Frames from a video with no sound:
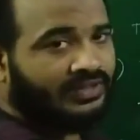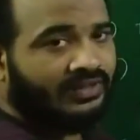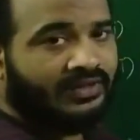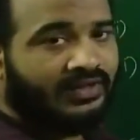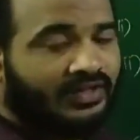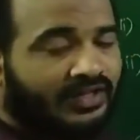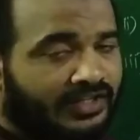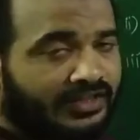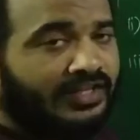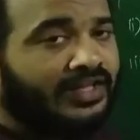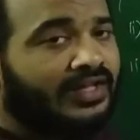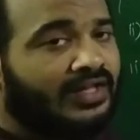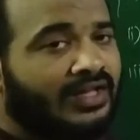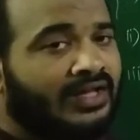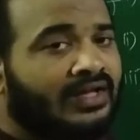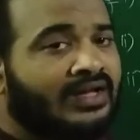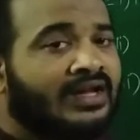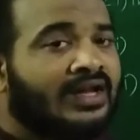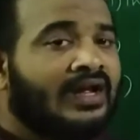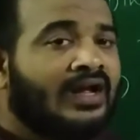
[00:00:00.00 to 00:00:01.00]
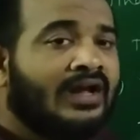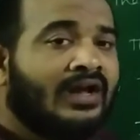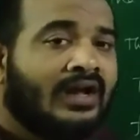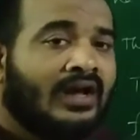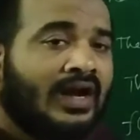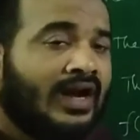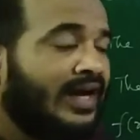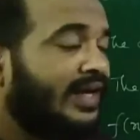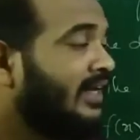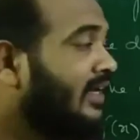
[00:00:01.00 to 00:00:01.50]
in the
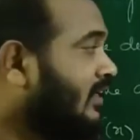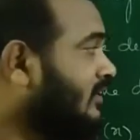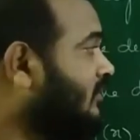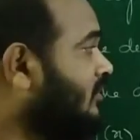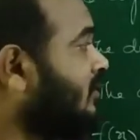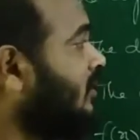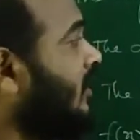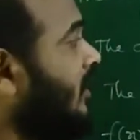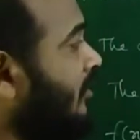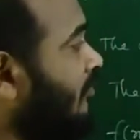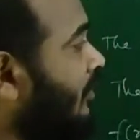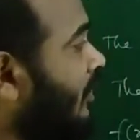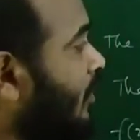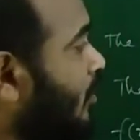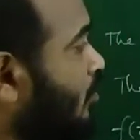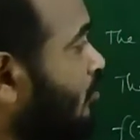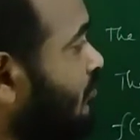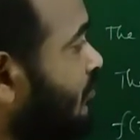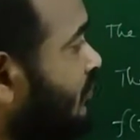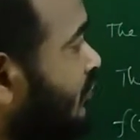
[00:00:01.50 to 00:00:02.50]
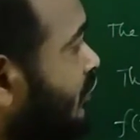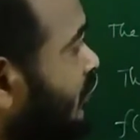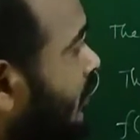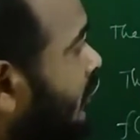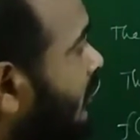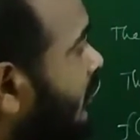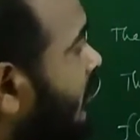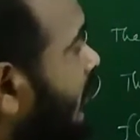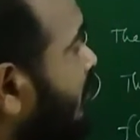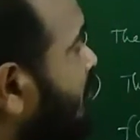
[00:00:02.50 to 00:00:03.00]
highest derivatives. That